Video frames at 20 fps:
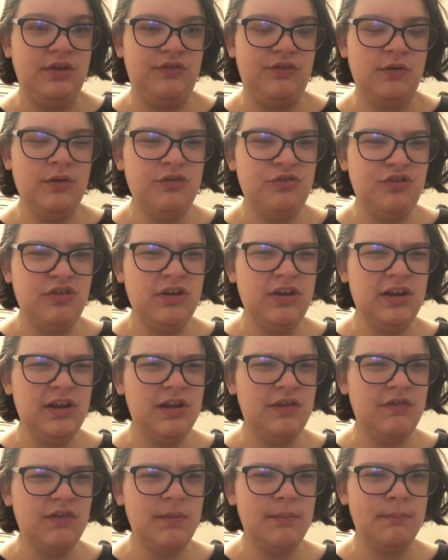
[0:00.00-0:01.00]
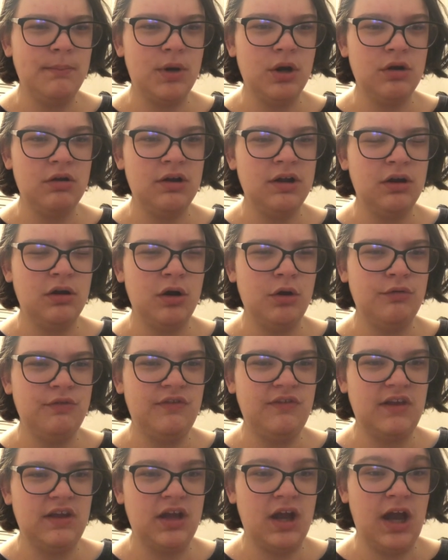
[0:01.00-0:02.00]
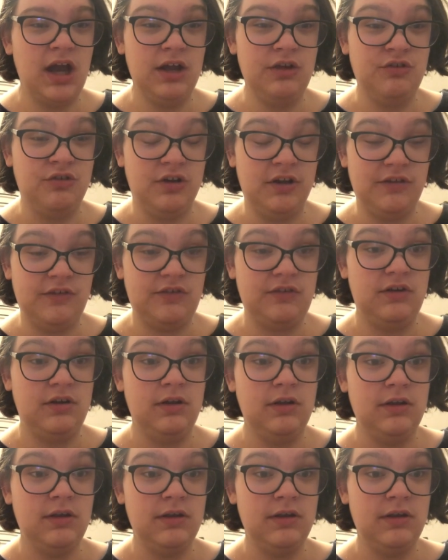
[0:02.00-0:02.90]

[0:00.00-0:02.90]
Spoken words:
So she ends up murdering her own psychiatrist.